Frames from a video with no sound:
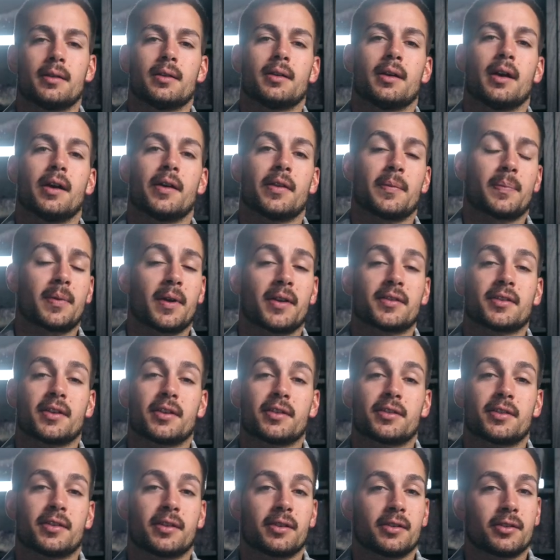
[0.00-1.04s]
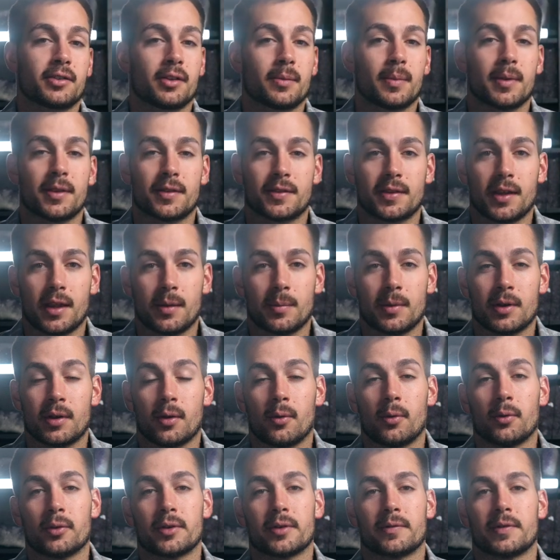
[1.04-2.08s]
Uh, the process should be the same in
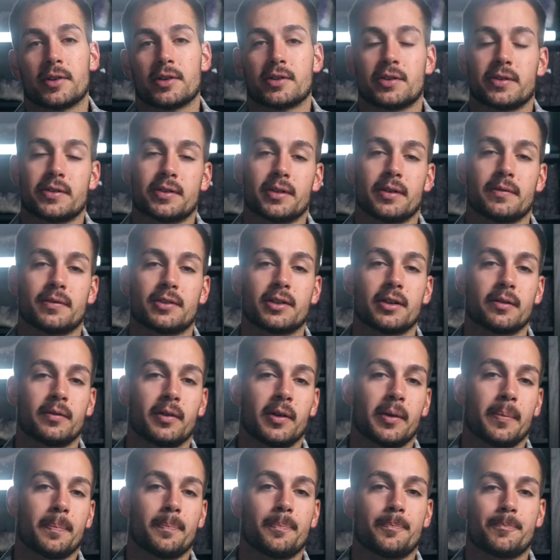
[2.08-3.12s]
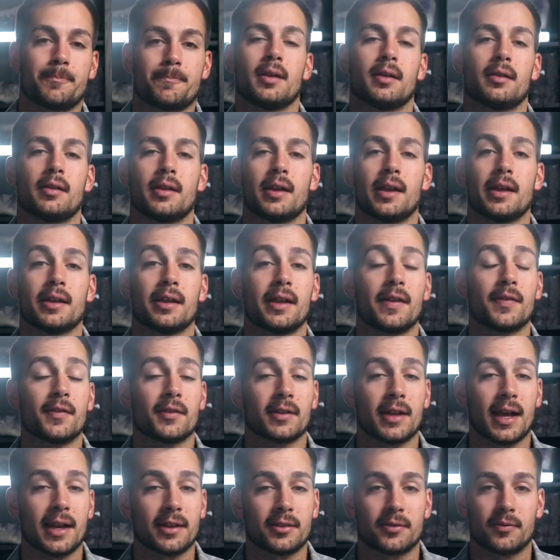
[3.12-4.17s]
older versions of Server. And in the
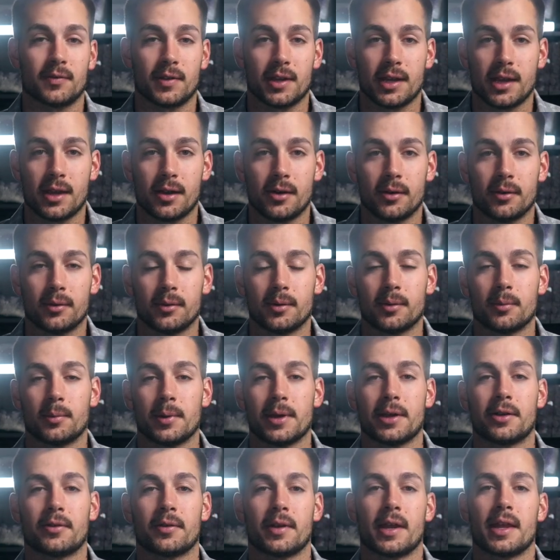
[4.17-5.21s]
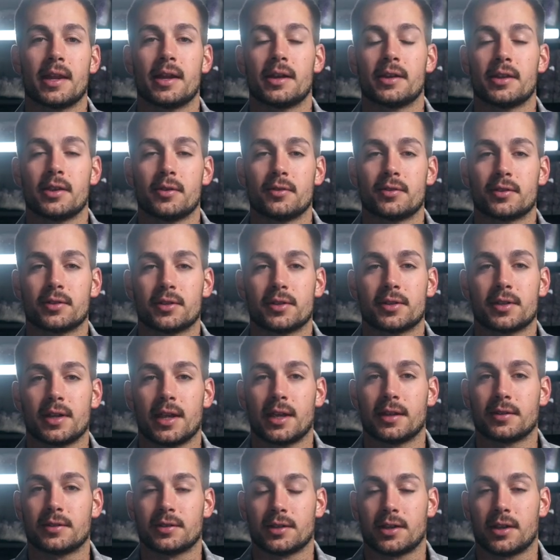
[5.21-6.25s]
last video, we created users
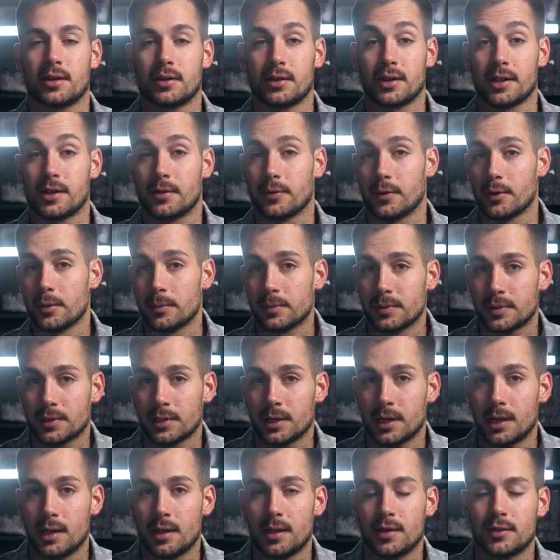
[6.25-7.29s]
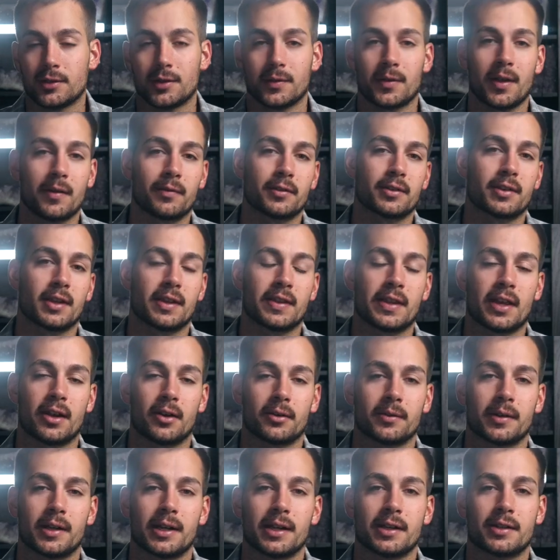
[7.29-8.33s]
and security groups. So if you haven't seen that
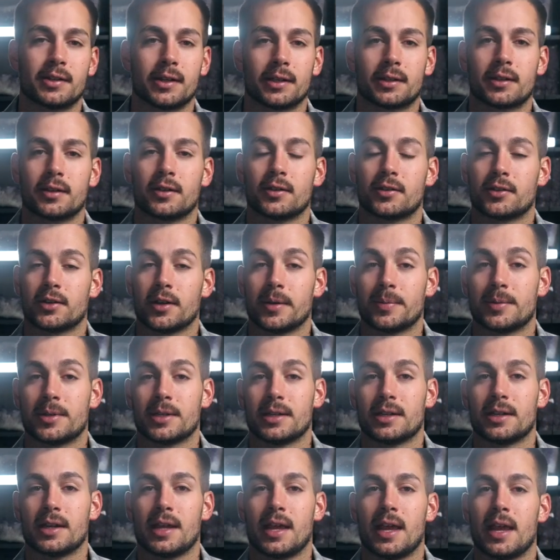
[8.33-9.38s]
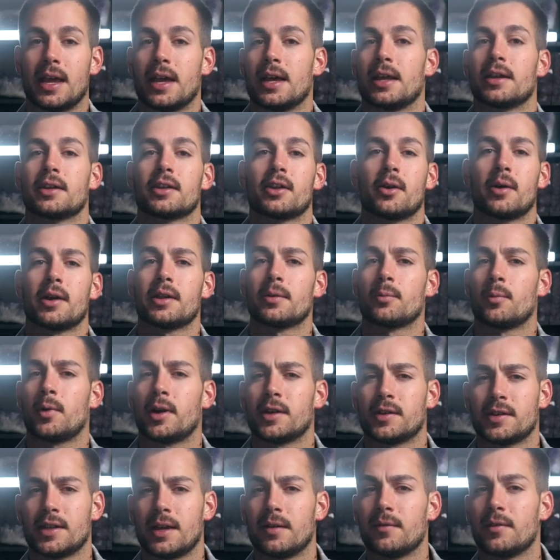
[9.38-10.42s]
already, check the description and go ahead and
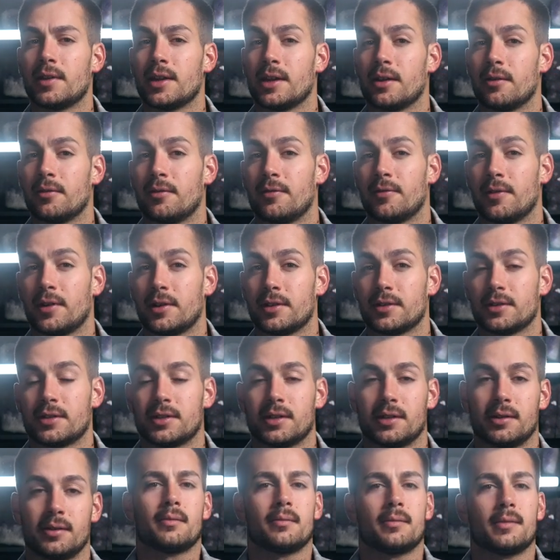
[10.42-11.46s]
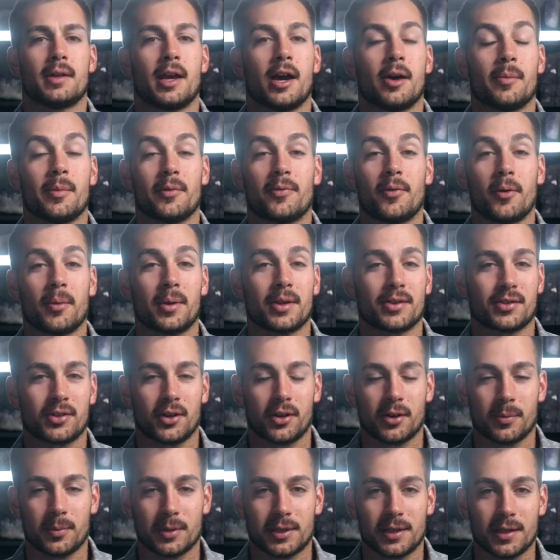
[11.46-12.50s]
watch that video first. Now, before we get
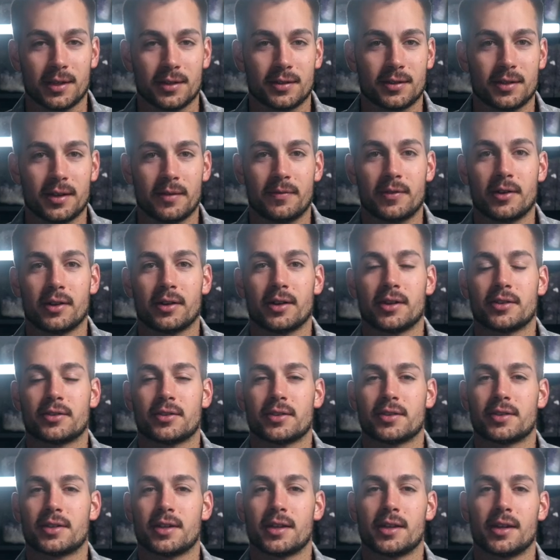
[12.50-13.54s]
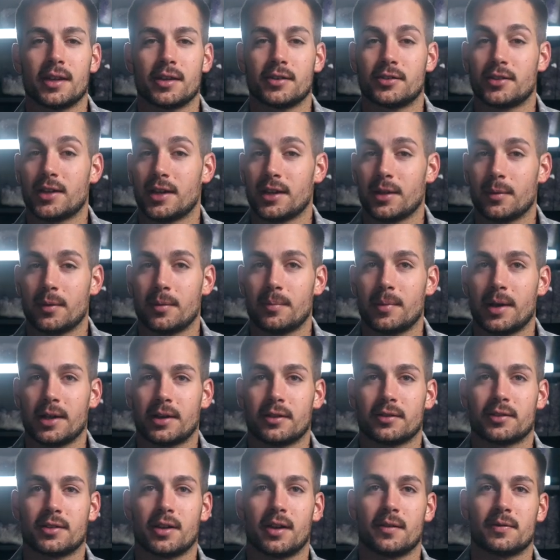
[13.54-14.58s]
started with this, if you're interested in genuine
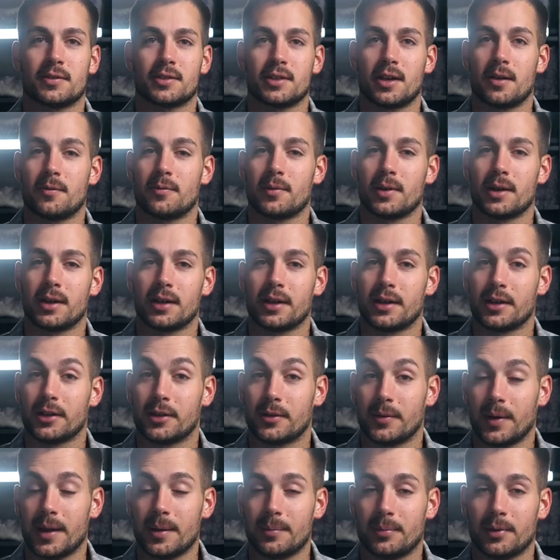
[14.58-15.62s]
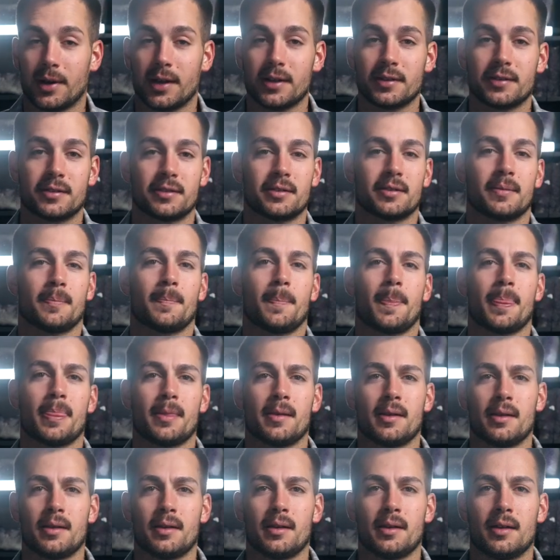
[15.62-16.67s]
Microsoft software at a great price,
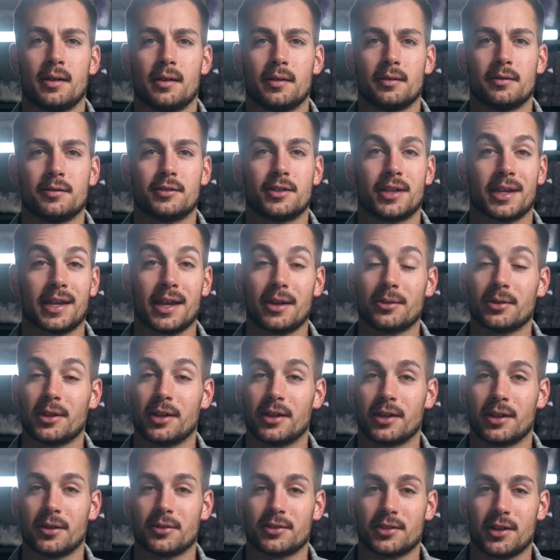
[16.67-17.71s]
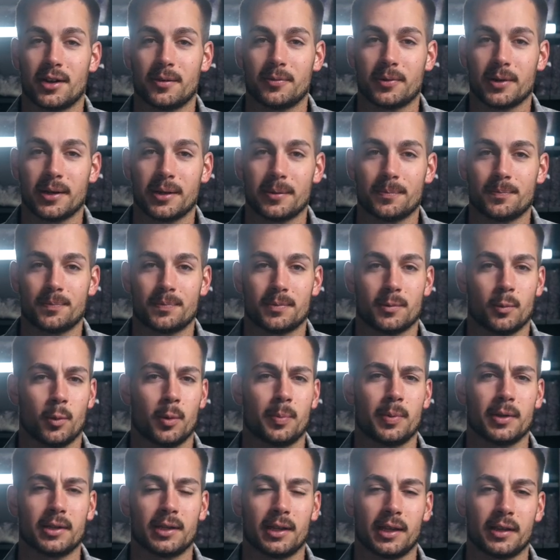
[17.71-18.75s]
check out Indigo Software. We'll
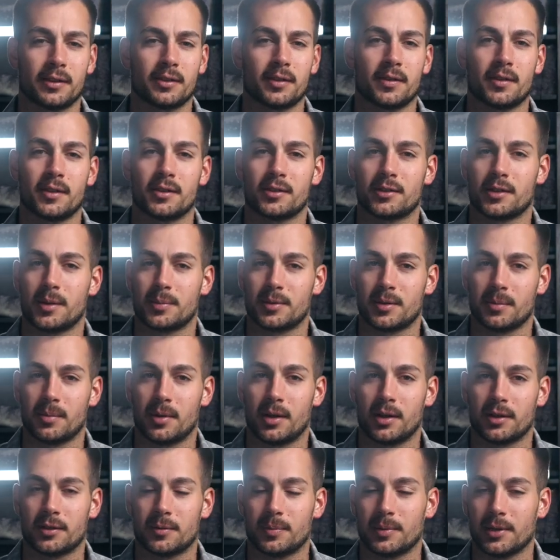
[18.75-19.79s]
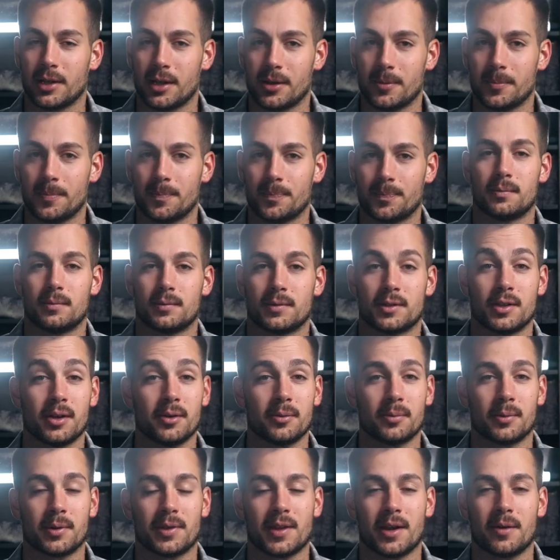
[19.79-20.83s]
put links in the description box below.
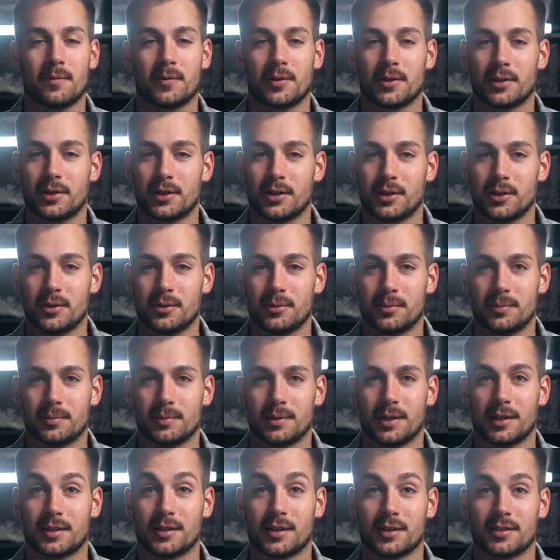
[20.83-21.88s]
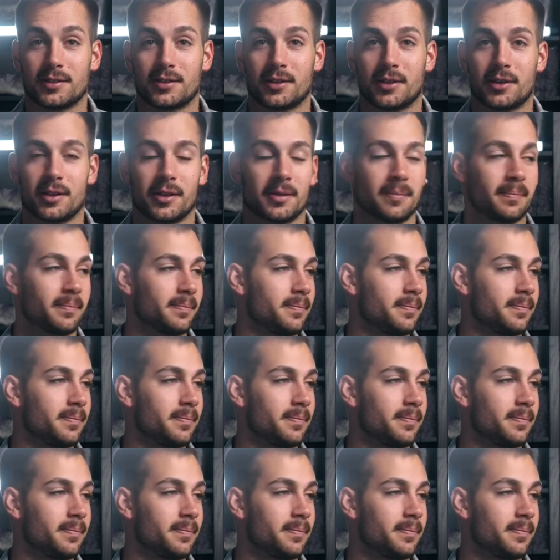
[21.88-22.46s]
So without further ado, let's get started.